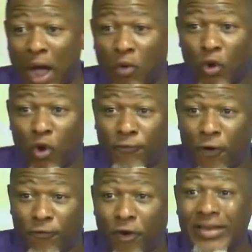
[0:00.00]
that will go
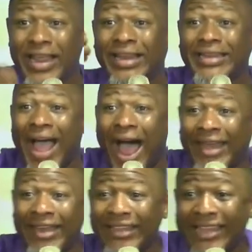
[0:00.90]
for front in
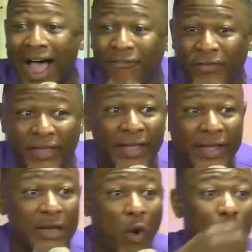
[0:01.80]
an interview,
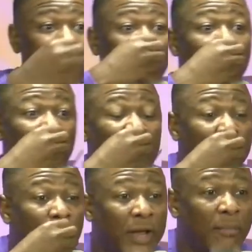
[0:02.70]
there will be
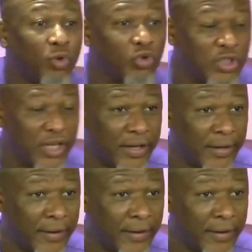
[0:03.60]
nothing for them to see.